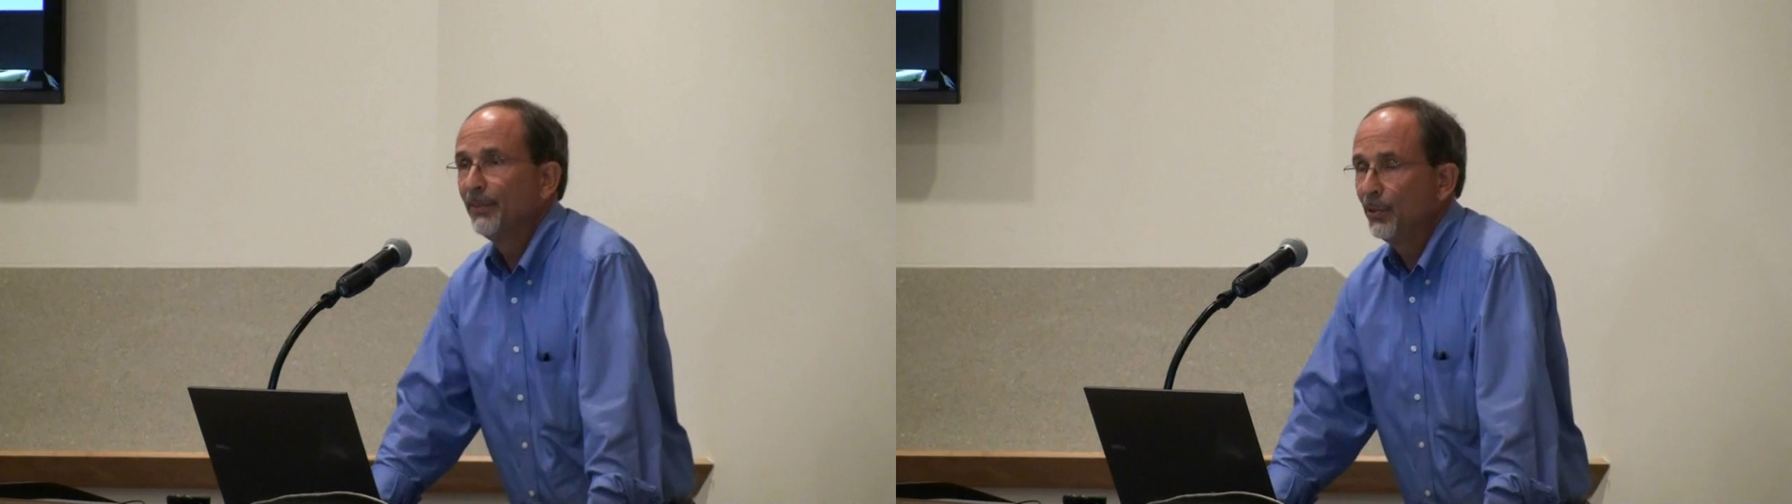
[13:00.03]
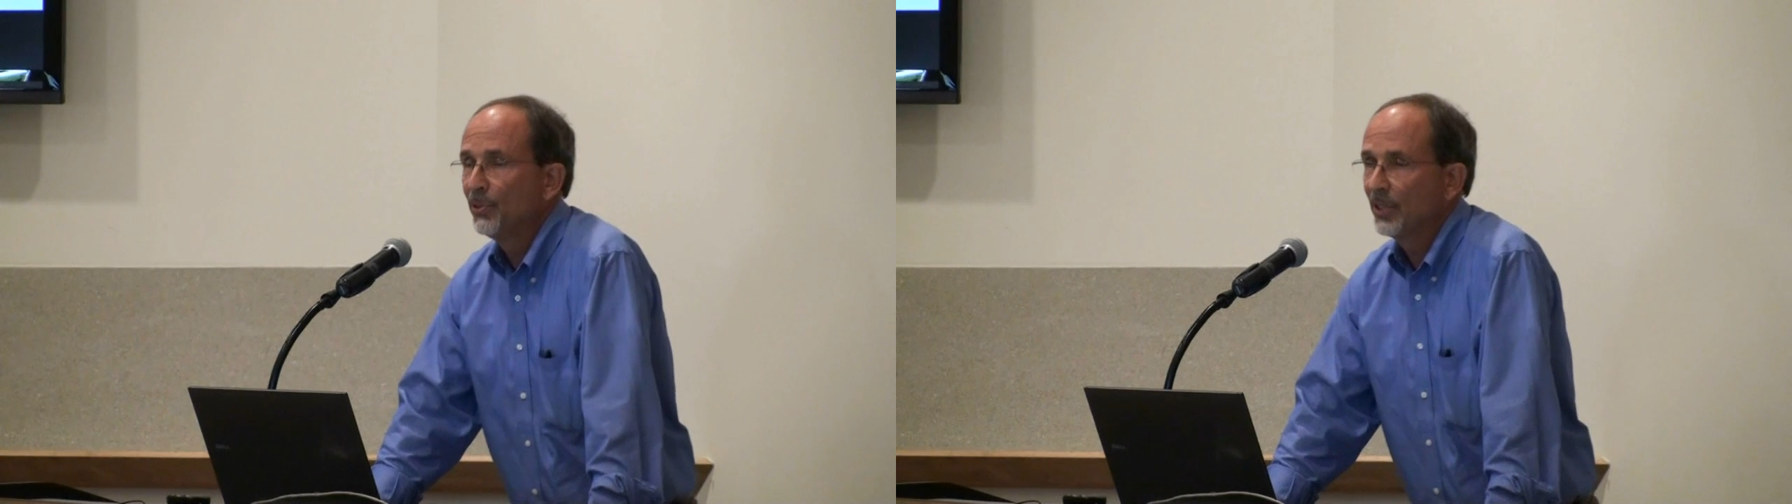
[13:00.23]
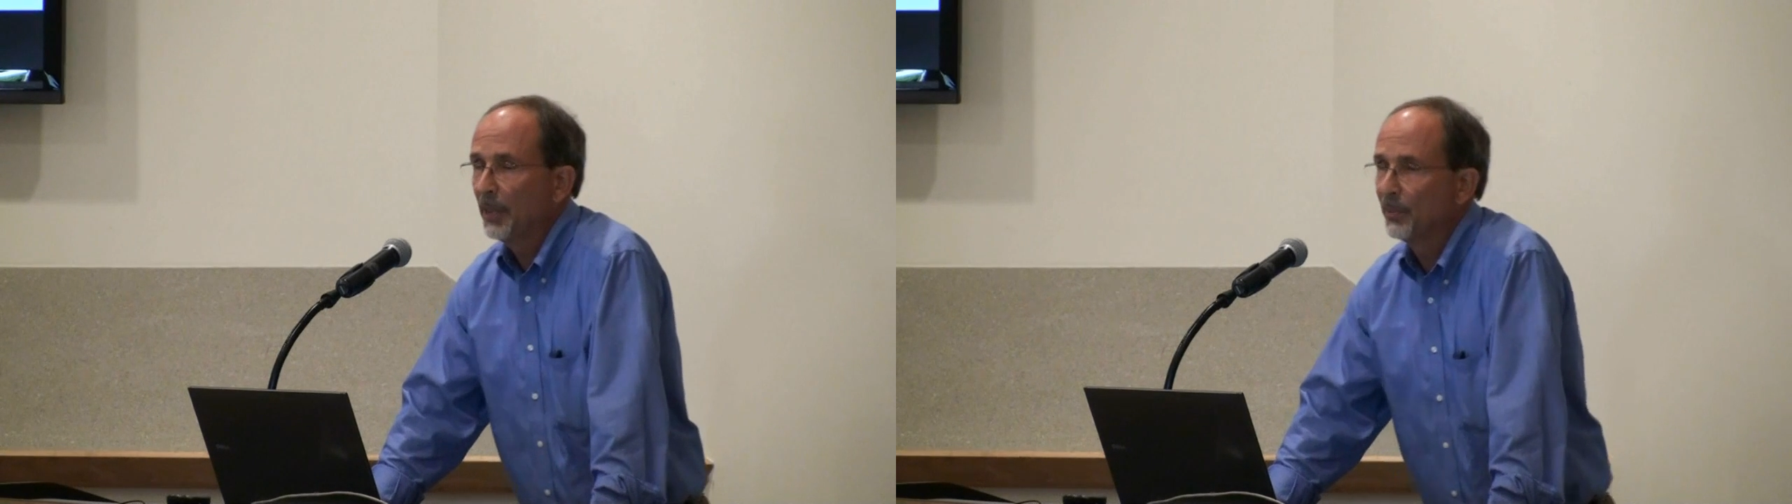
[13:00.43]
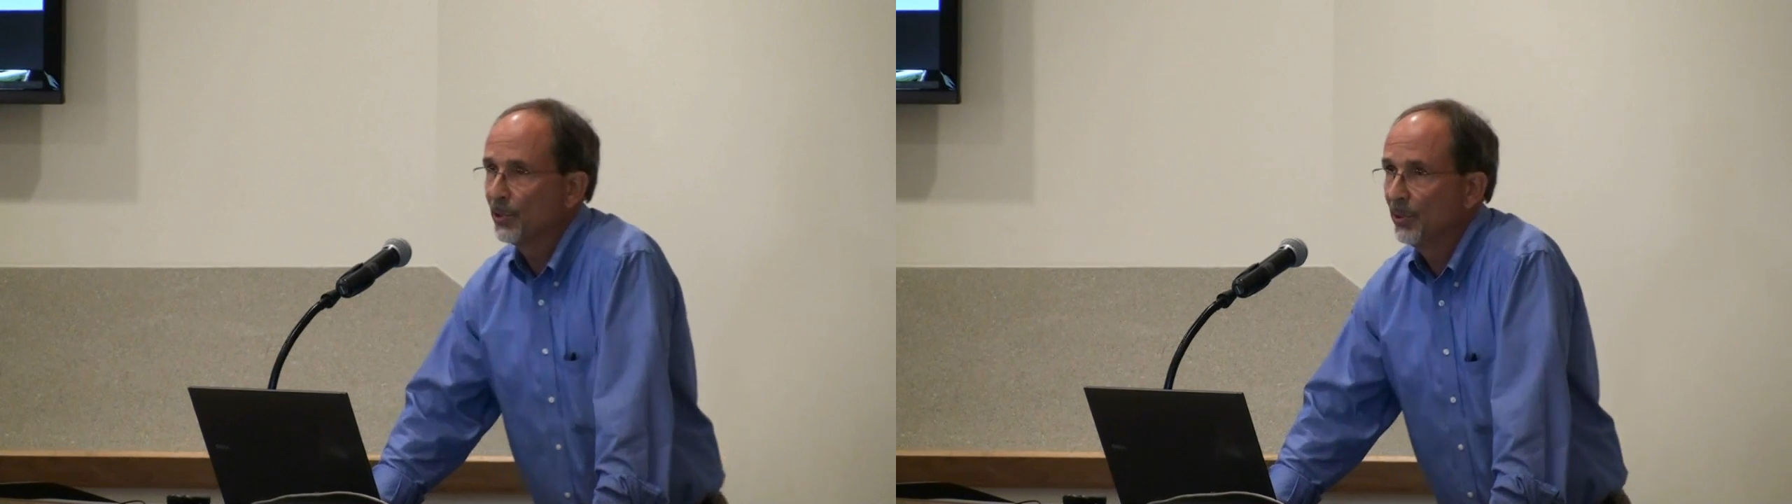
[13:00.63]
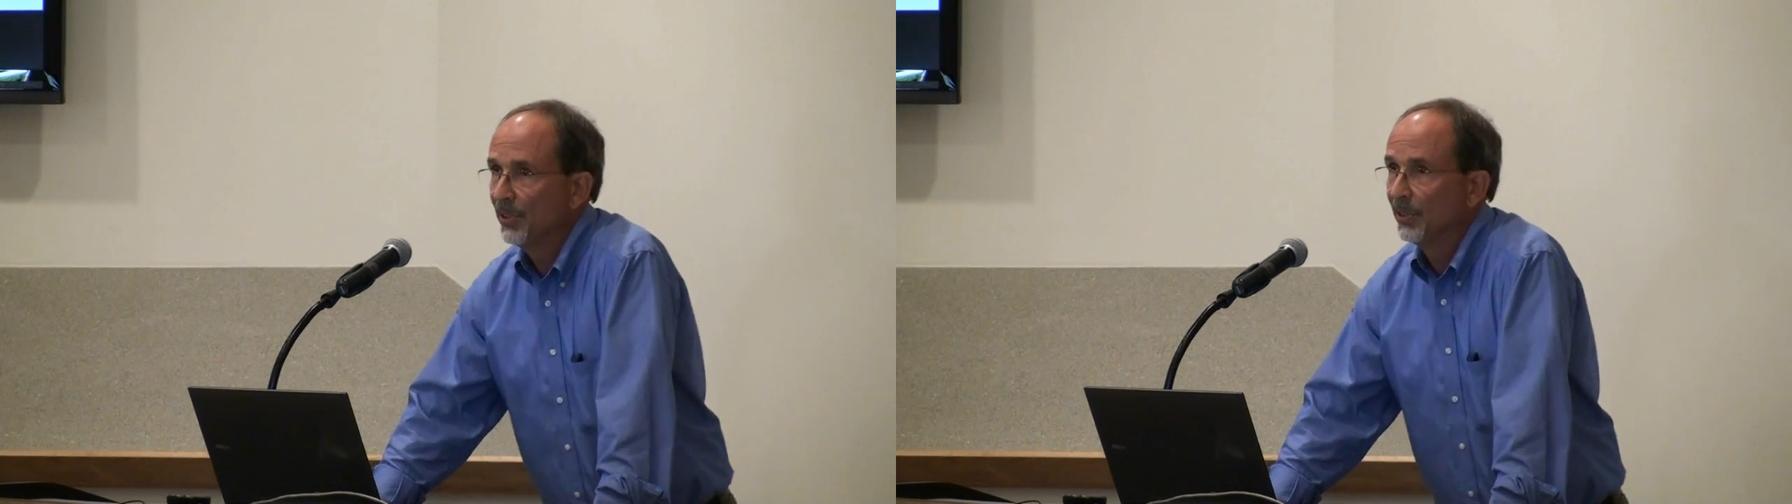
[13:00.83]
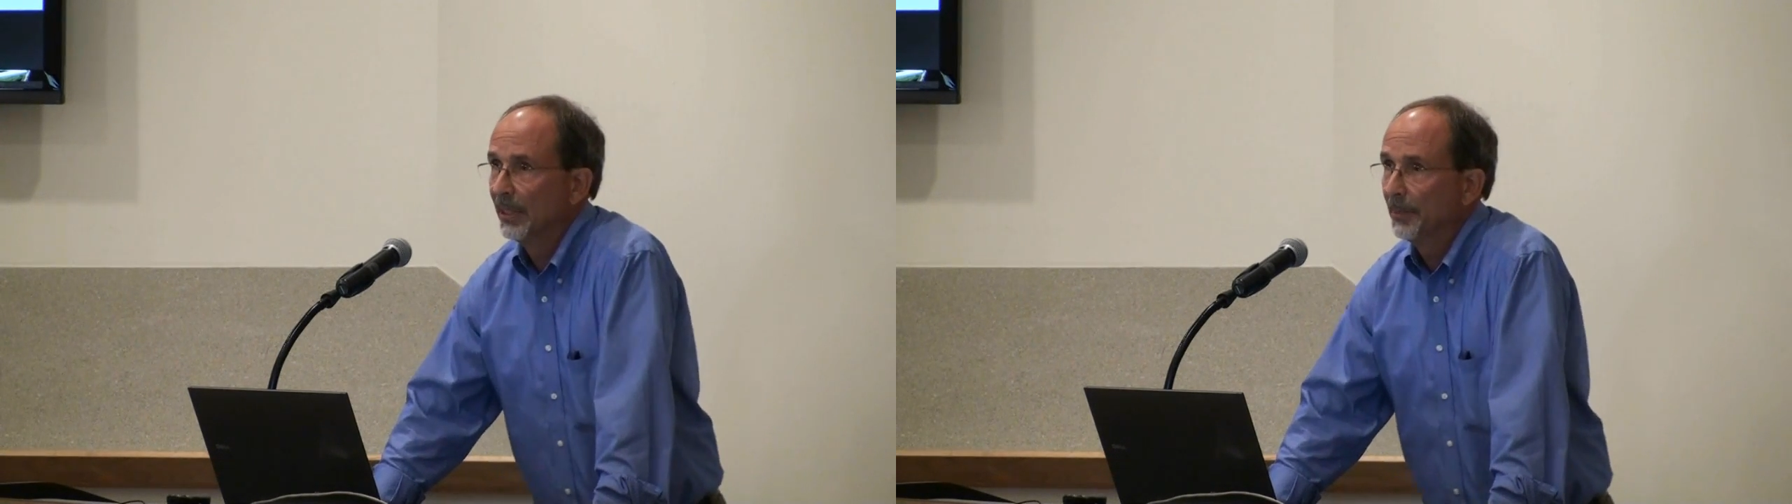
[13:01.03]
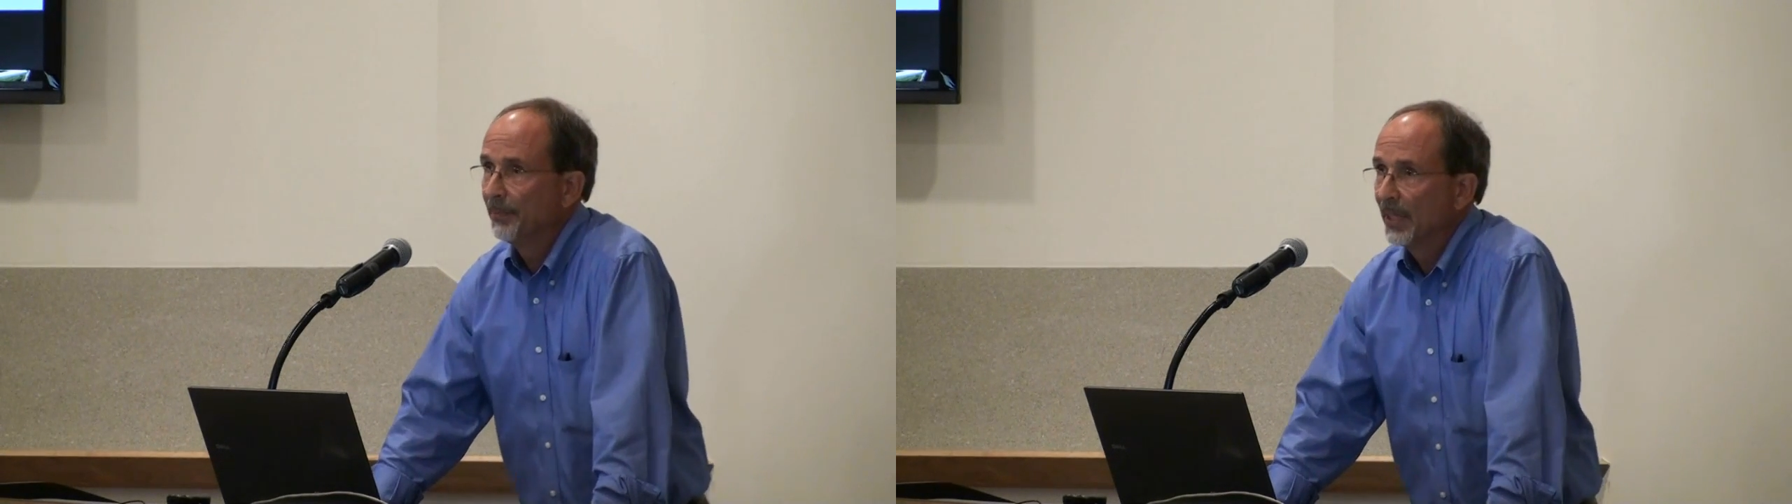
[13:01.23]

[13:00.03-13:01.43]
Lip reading: few cypress trees in it.